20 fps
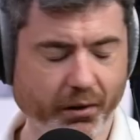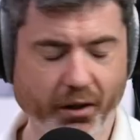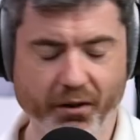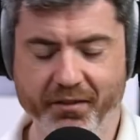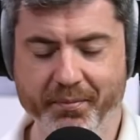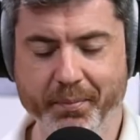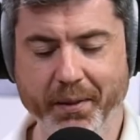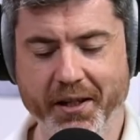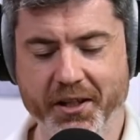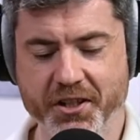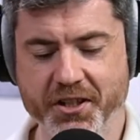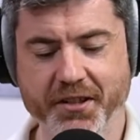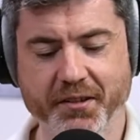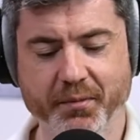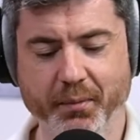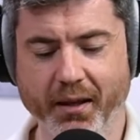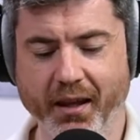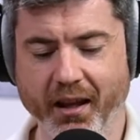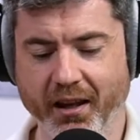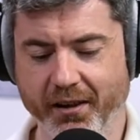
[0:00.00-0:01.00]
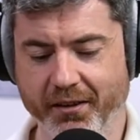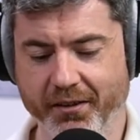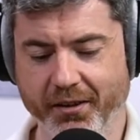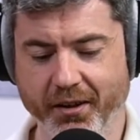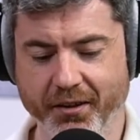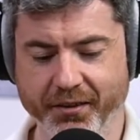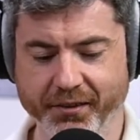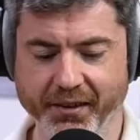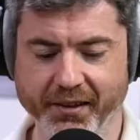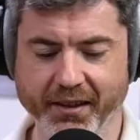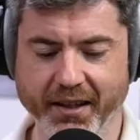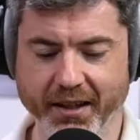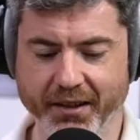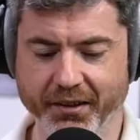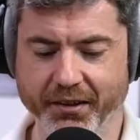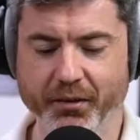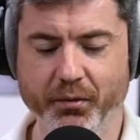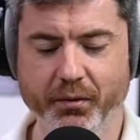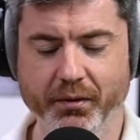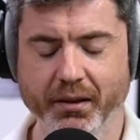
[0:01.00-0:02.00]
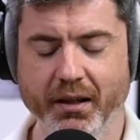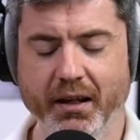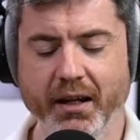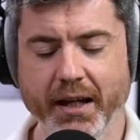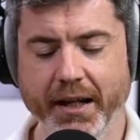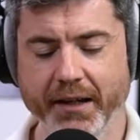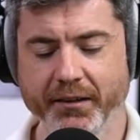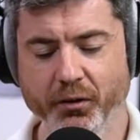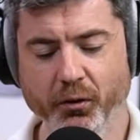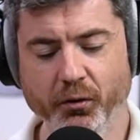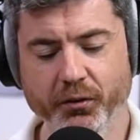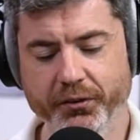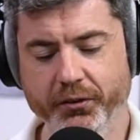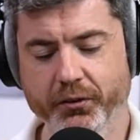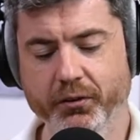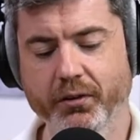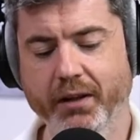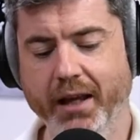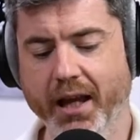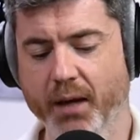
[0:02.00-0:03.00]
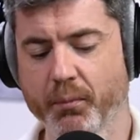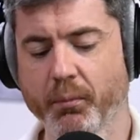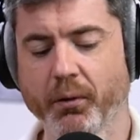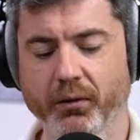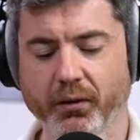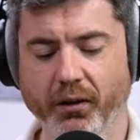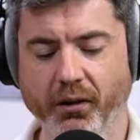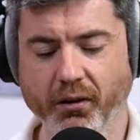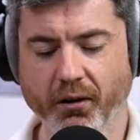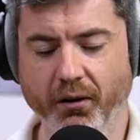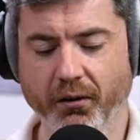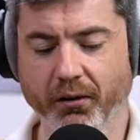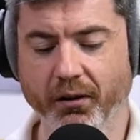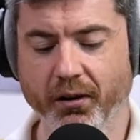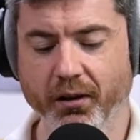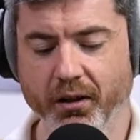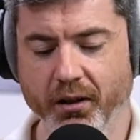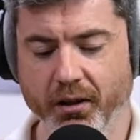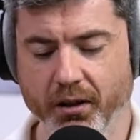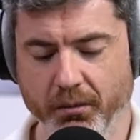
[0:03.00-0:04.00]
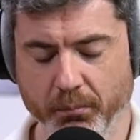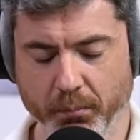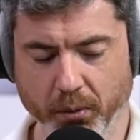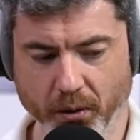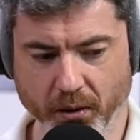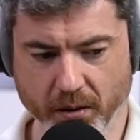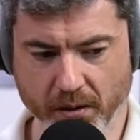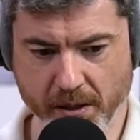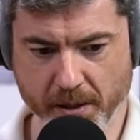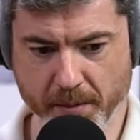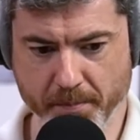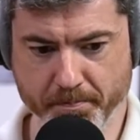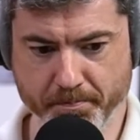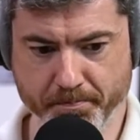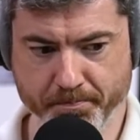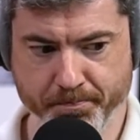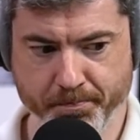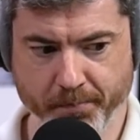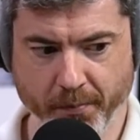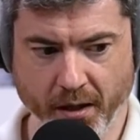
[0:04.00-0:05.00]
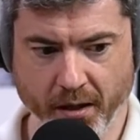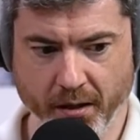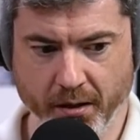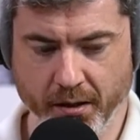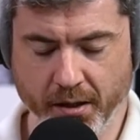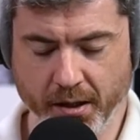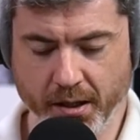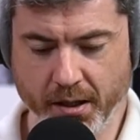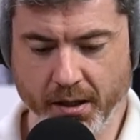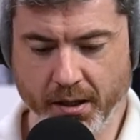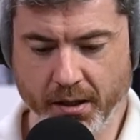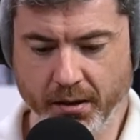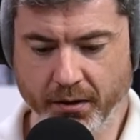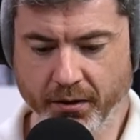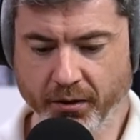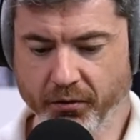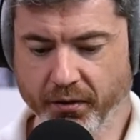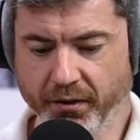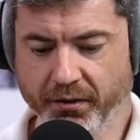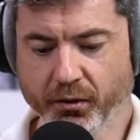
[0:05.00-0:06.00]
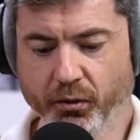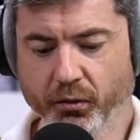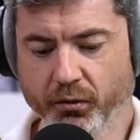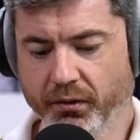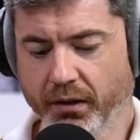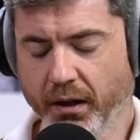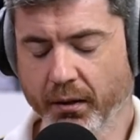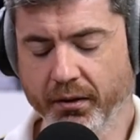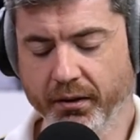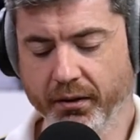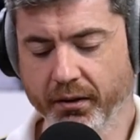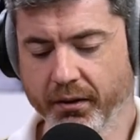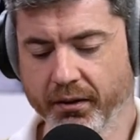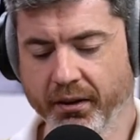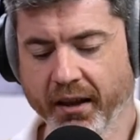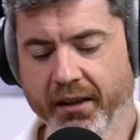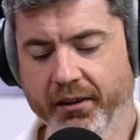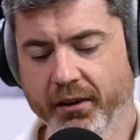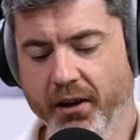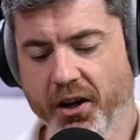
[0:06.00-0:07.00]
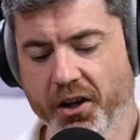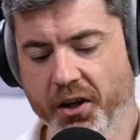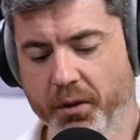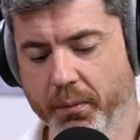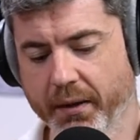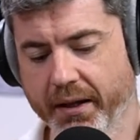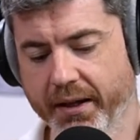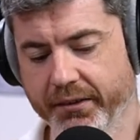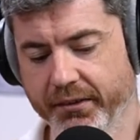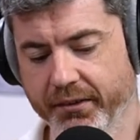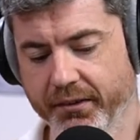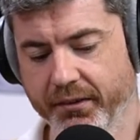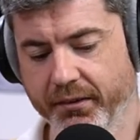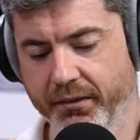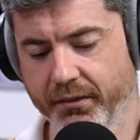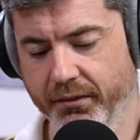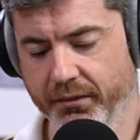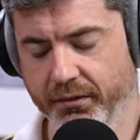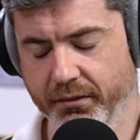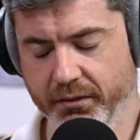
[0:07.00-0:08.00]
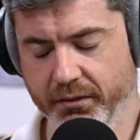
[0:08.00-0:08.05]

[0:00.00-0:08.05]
lost patience with Allardyce in the end. He talked a good game all along, but the results, and that lineup against